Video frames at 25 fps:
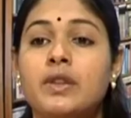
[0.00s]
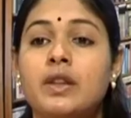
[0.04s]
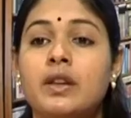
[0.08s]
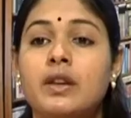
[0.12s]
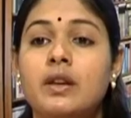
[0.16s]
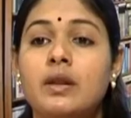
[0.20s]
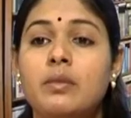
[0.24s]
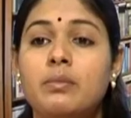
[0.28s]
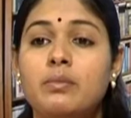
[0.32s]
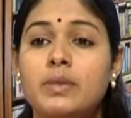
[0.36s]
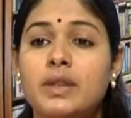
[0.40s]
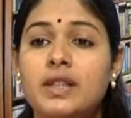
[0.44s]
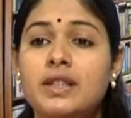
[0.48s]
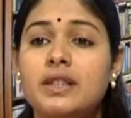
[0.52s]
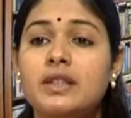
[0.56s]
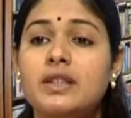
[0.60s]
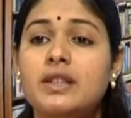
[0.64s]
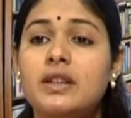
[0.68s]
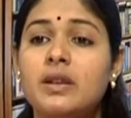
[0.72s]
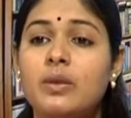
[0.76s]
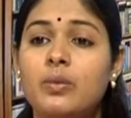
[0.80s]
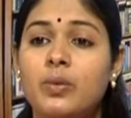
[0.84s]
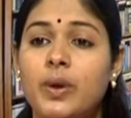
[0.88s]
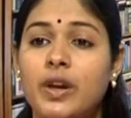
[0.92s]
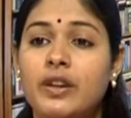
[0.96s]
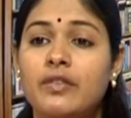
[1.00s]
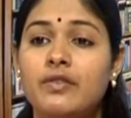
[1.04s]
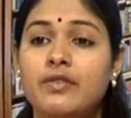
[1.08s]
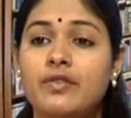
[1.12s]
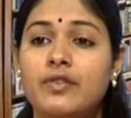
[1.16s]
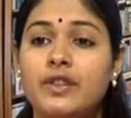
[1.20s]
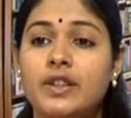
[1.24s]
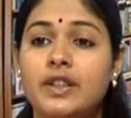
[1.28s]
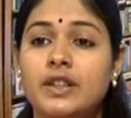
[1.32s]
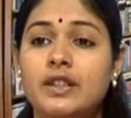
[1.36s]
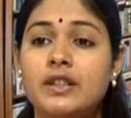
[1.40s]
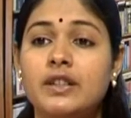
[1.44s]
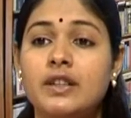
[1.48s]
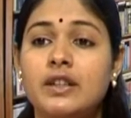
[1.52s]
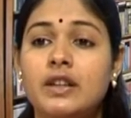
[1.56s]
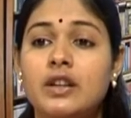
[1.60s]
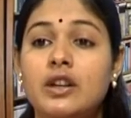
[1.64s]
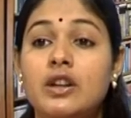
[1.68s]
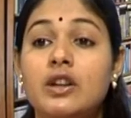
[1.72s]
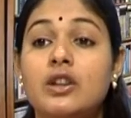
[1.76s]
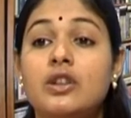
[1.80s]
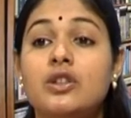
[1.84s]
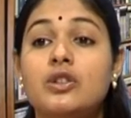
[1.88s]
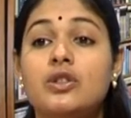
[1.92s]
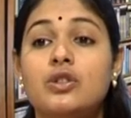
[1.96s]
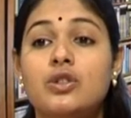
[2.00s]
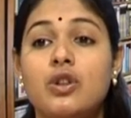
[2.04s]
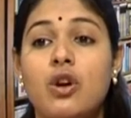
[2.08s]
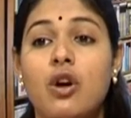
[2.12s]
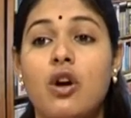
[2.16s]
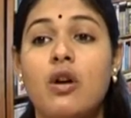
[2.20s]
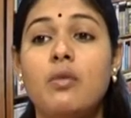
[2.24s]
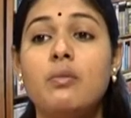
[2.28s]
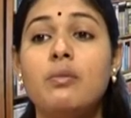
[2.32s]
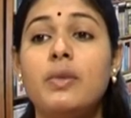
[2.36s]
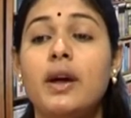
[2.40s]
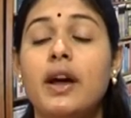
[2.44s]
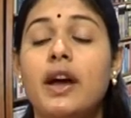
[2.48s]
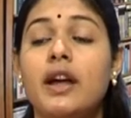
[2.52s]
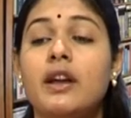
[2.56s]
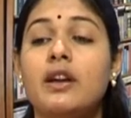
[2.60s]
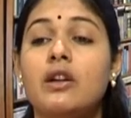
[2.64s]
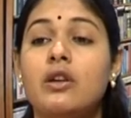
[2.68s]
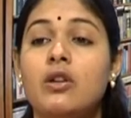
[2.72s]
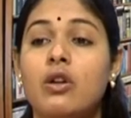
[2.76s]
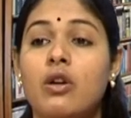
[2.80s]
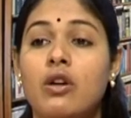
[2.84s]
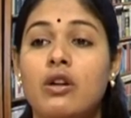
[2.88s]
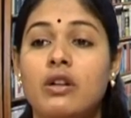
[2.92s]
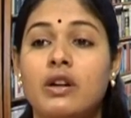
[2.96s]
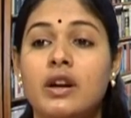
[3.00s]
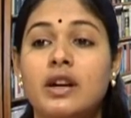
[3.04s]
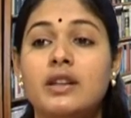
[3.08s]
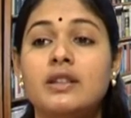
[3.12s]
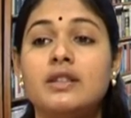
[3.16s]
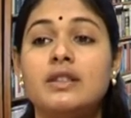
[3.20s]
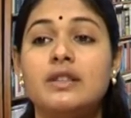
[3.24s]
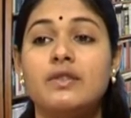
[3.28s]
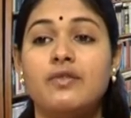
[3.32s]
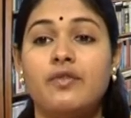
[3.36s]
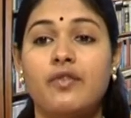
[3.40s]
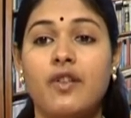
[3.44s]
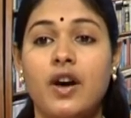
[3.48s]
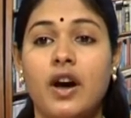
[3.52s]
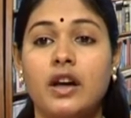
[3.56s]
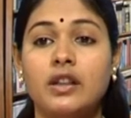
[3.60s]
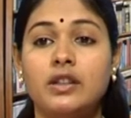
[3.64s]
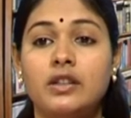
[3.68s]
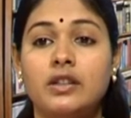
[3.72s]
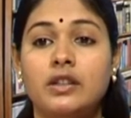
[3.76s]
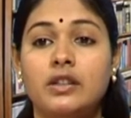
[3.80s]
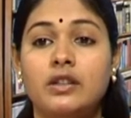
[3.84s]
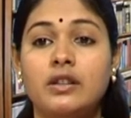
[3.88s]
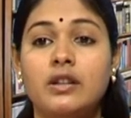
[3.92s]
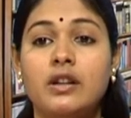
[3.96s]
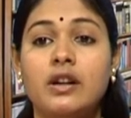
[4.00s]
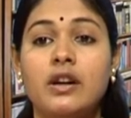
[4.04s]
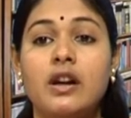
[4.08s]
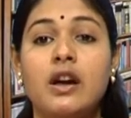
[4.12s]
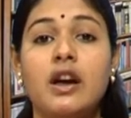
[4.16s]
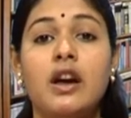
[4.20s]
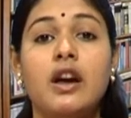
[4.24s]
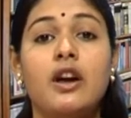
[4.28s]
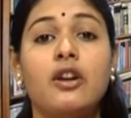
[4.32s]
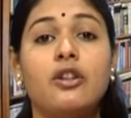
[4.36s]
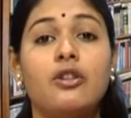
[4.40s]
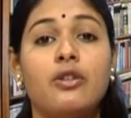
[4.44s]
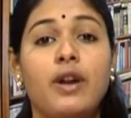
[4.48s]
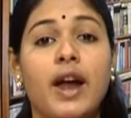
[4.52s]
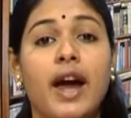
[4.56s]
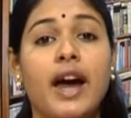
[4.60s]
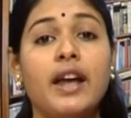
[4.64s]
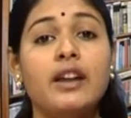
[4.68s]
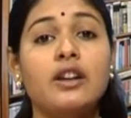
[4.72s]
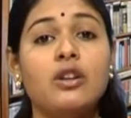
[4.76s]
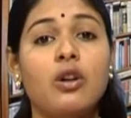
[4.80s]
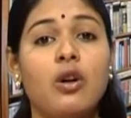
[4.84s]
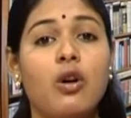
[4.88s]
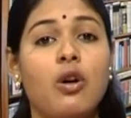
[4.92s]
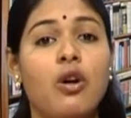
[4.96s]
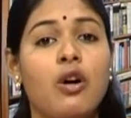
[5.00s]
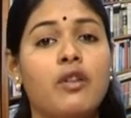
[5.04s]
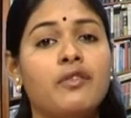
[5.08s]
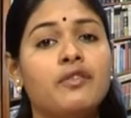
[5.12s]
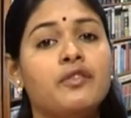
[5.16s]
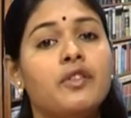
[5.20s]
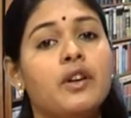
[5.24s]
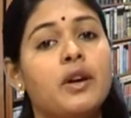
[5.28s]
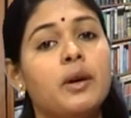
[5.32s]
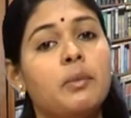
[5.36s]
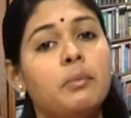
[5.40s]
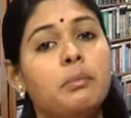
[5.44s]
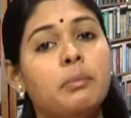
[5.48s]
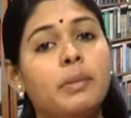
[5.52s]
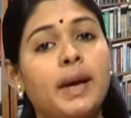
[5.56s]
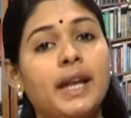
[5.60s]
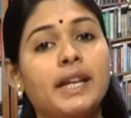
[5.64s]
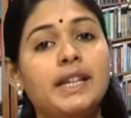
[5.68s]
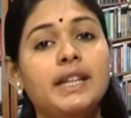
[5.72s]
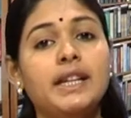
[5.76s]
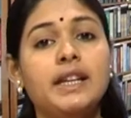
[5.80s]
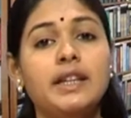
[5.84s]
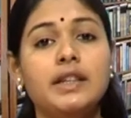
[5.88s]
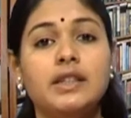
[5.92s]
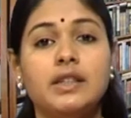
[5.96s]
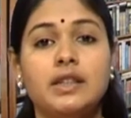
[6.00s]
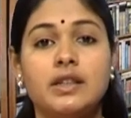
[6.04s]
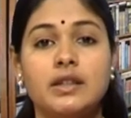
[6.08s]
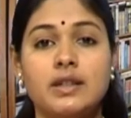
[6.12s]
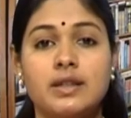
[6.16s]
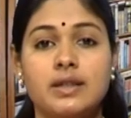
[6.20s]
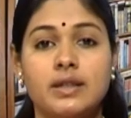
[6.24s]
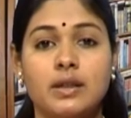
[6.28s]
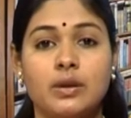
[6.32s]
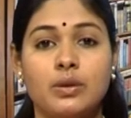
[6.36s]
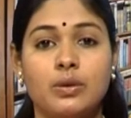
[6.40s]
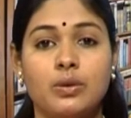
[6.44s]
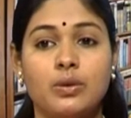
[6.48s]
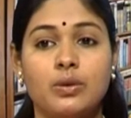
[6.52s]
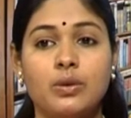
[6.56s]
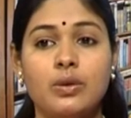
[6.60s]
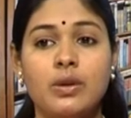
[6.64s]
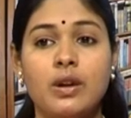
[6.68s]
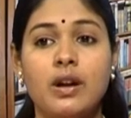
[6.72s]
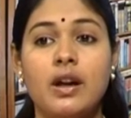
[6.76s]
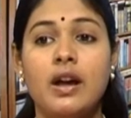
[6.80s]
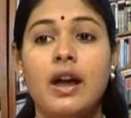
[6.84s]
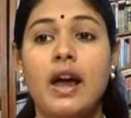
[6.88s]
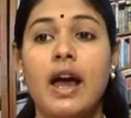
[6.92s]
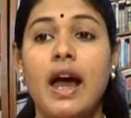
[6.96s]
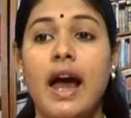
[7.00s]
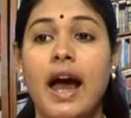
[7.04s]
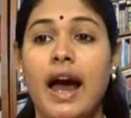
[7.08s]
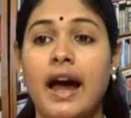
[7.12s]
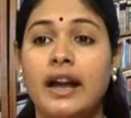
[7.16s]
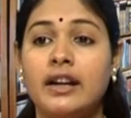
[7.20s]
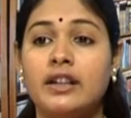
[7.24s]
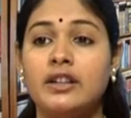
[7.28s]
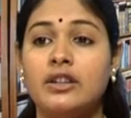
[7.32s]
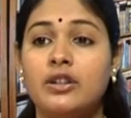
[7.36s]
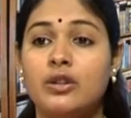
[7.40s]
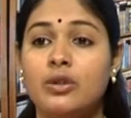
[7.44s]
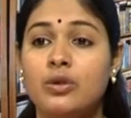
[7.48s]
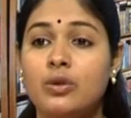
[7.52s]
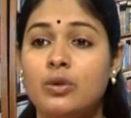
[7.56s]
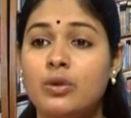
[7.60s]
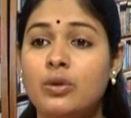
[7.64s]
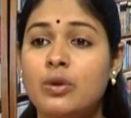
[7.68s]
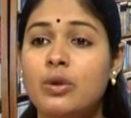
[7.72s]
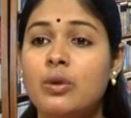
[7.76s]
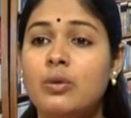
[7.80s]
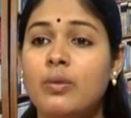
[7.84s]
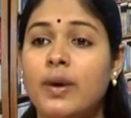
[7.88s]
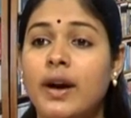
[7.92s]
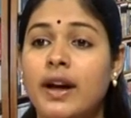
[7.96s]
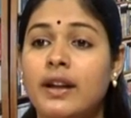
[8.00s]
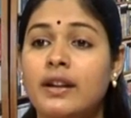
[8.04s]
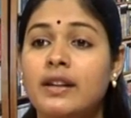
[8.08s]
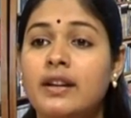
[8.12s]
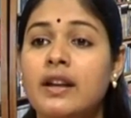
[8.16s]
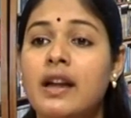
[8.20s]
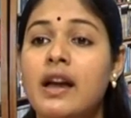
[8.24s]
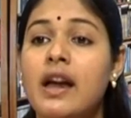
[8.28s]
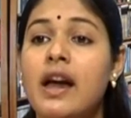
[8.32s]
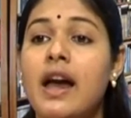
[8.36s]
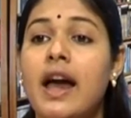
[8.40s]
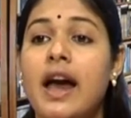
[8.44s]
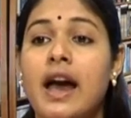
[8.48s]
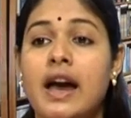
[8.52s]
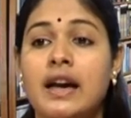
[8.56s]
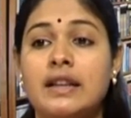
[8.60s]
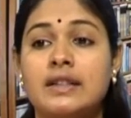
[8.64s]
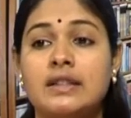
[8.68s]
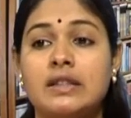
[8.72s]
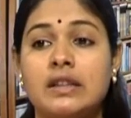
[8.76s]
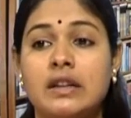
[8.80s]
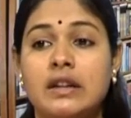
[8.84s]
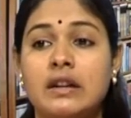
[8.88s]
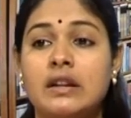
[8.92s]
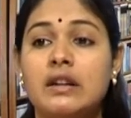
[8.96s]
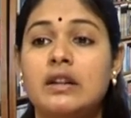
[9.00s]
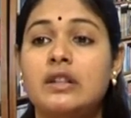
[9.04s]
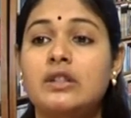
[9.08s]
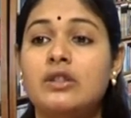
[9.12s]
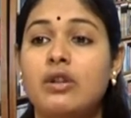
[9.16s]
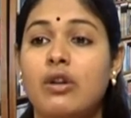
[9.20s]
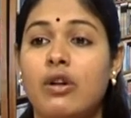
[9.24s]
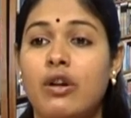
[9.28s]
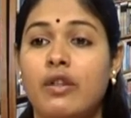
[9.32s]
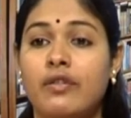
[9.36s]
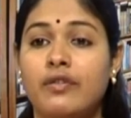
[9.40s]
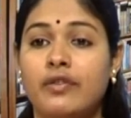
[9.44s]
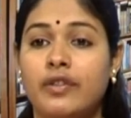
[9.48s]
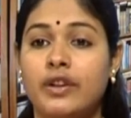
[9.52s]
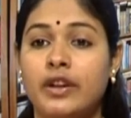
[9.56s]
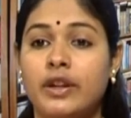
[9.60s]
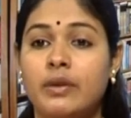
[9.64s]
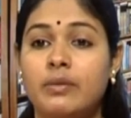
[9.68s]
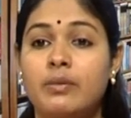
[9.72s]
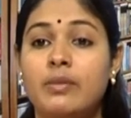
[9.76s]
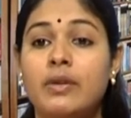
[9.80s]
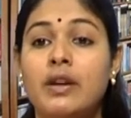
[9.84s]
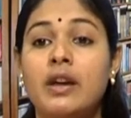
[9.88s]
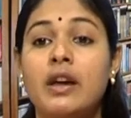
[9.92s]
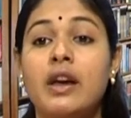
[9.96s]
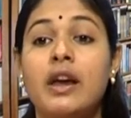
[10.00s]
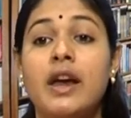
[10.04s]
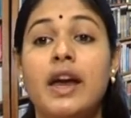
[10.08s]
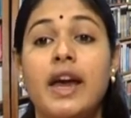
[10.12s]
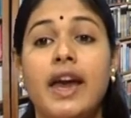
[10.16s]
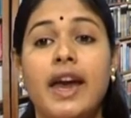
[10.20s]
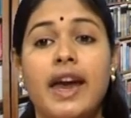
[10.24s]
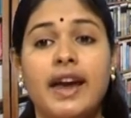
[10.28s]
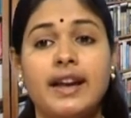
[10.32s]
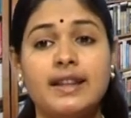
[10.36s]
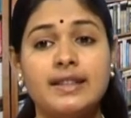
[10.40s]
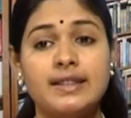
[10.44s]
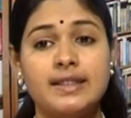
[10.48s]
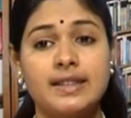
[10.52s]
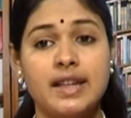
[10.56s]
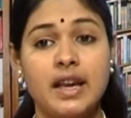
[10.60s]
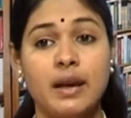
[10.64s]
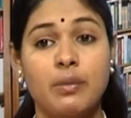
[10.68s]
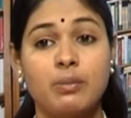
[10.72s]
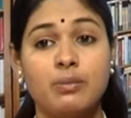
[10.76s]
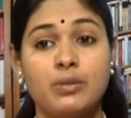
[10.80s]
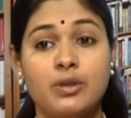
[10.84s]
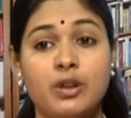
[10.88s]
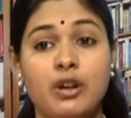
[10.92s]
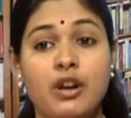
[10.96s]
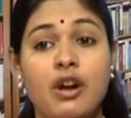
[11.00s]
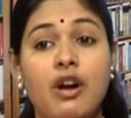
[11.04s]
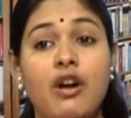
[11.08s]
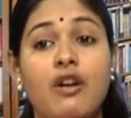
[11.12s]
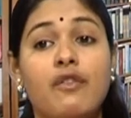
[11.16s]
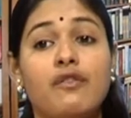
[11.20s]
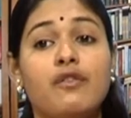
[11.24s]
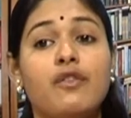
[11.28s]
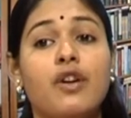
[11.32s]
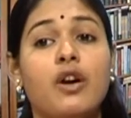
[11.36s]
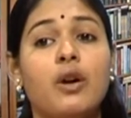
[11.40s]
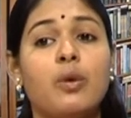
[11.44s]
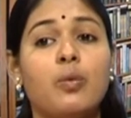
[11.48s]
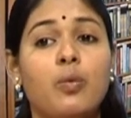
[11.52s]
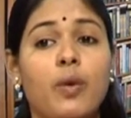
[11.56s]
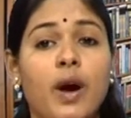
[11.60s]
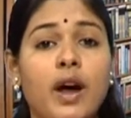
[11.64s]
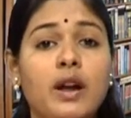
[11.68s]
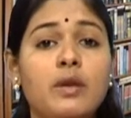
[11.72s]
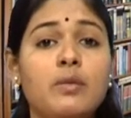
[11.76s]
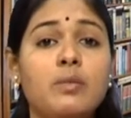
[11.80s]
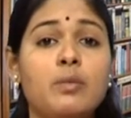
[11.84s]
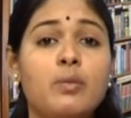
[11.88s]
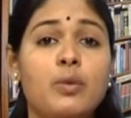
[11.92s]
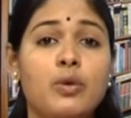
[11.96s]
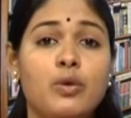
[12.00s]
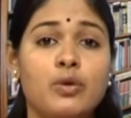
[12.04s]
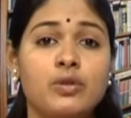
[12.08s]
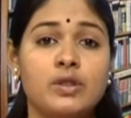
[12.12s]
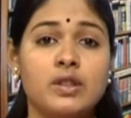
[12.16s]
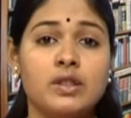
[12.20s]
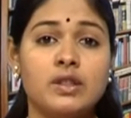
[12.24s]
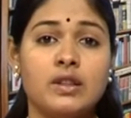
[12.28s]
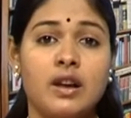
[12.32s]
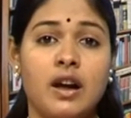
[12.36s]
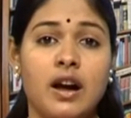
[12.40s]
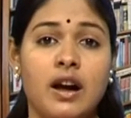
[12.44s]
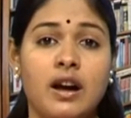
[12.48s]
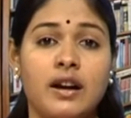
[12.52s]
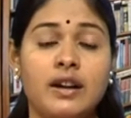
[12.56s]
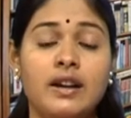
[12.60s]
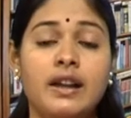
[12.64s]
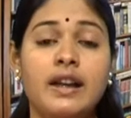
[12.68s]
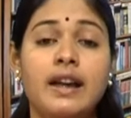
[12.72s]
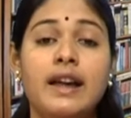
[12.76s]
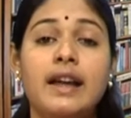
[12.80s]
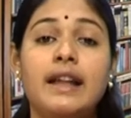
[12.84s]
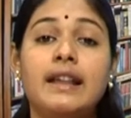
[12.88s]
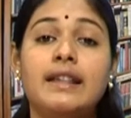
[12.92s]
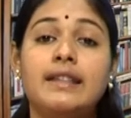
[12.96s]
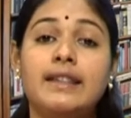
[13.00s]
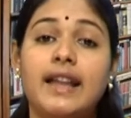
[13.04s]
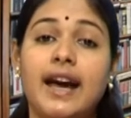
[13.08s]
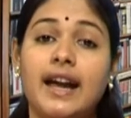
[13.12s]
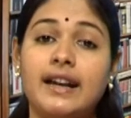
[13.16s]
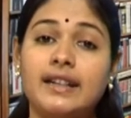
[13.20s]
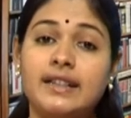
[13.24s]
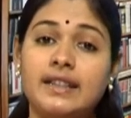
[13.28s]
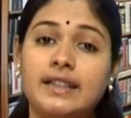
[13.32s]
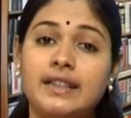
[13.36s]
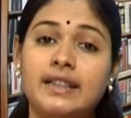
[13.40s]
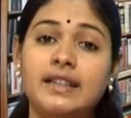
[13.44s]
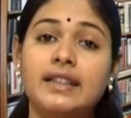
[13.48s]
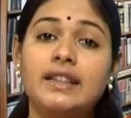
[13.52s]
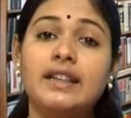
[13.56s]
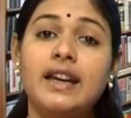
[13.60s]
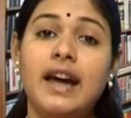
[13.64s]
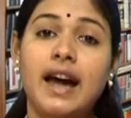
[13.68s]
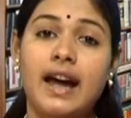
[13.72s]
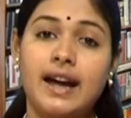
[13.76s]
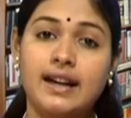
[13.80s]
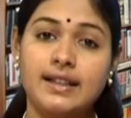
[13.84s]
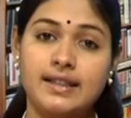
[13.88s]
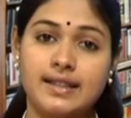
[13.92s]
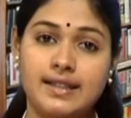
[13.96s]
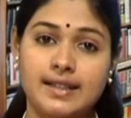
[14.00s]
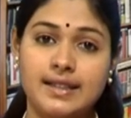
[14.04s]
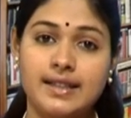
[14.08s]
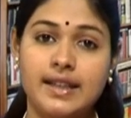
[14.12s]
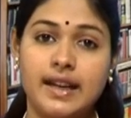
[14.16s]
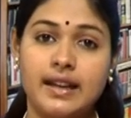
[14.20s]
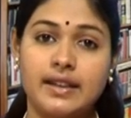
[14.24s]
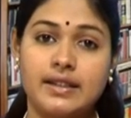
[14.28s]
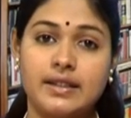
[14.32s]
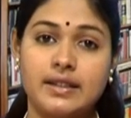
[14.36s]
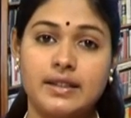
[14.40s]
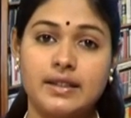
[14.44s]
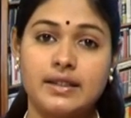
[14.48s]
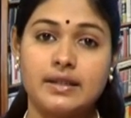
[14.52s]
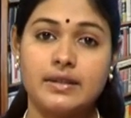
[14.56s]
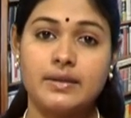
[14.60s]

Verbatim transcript: Mr. Wingfield, Tom and Laura's father, ran off many years ago and no one has heard of him except for one postcard that he had sent.